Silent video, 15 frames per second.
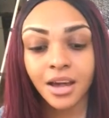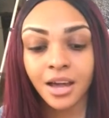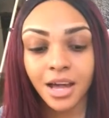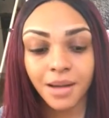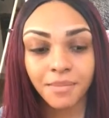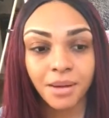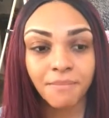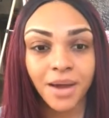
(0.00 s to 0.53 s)

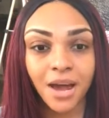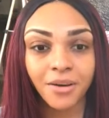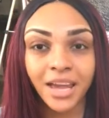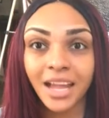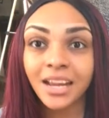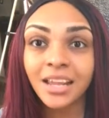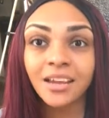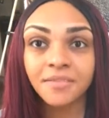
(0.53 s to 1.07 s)
about
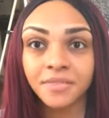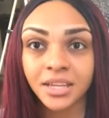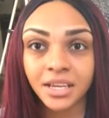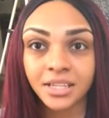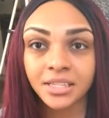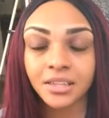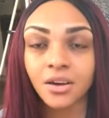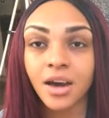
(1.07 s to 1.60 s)
any of
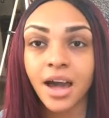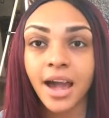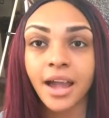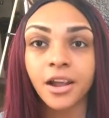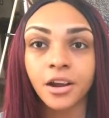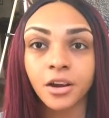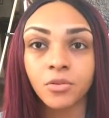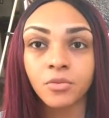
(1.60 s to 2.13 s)
this. They'll
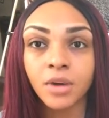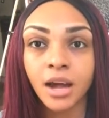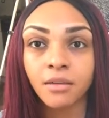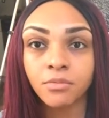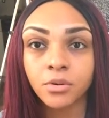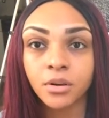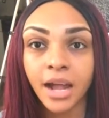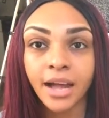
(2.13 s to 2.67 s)
hire
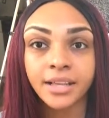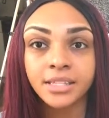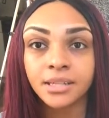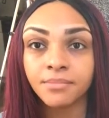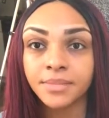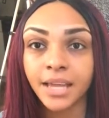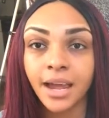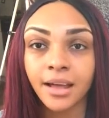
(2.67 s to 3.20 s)
whoever has
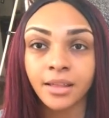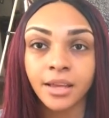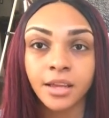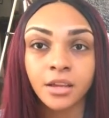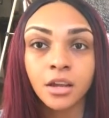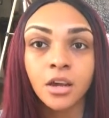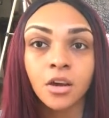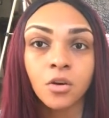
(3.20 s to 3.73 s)
some
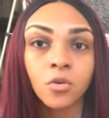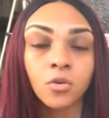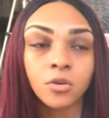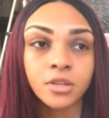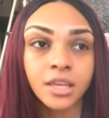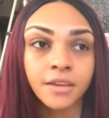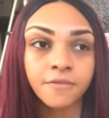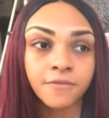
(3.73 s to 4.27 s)
talent or
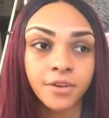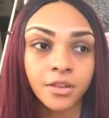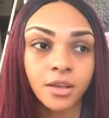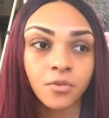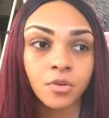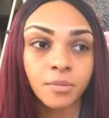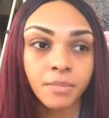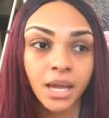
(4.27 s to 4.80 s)
they feel
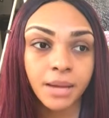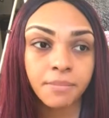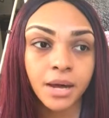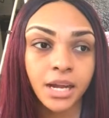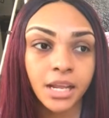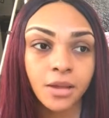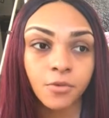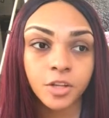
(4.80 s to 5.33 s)
like we'll make
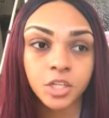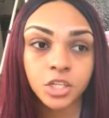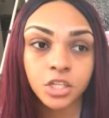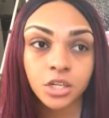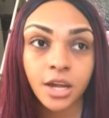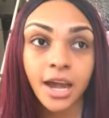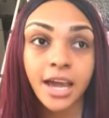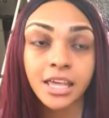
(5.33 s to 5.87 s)
money, which
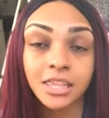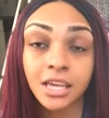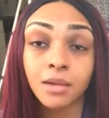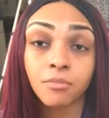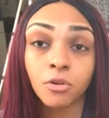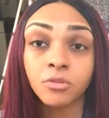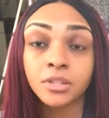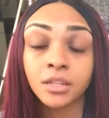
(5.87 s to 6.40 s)
I think
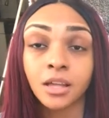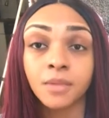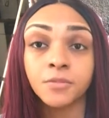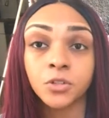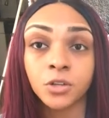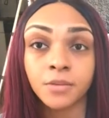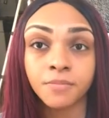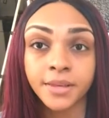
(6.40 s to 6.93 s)
most clubs
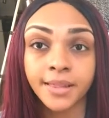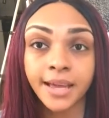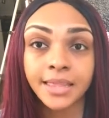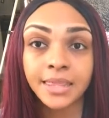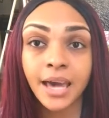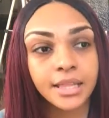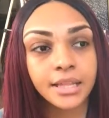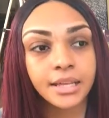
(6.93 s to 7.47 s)
should be like
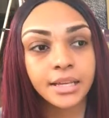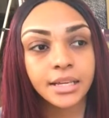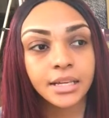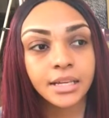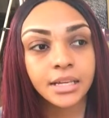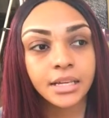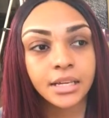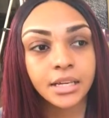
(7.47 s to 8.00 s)
that.
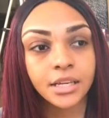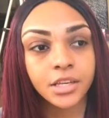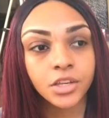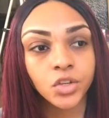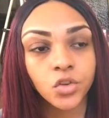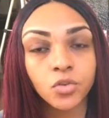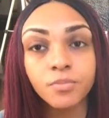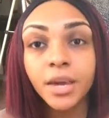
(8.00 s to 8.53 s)

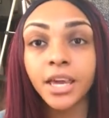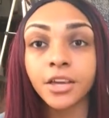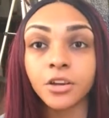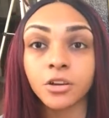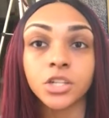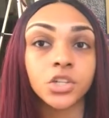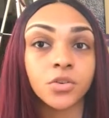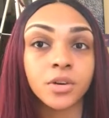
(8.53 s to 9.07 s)
You make
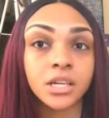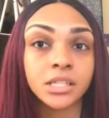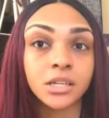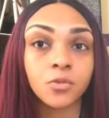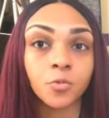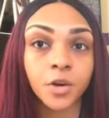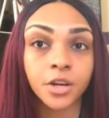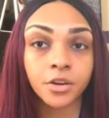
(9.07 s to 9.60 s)
your choice
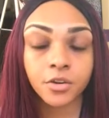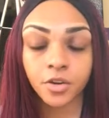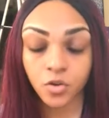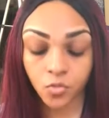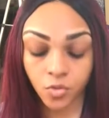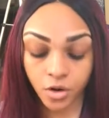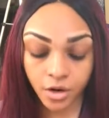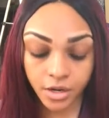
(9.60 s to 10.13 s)
on where you're gonna
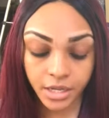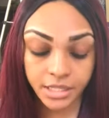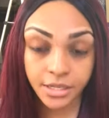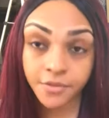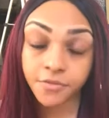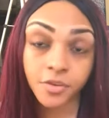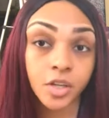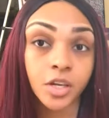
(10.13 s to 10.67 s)
work. It's a
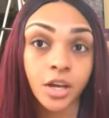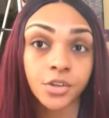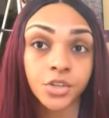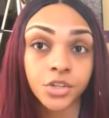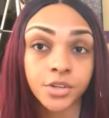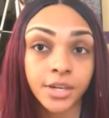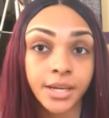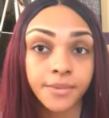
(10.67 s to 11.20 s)
free
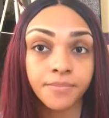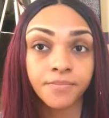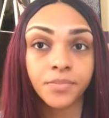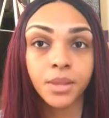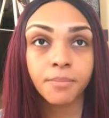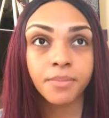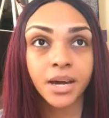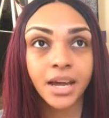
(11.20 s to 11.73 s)
country,
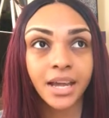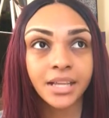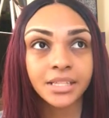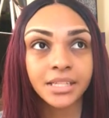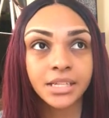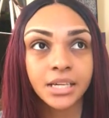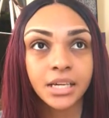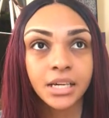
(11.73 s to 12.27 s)
but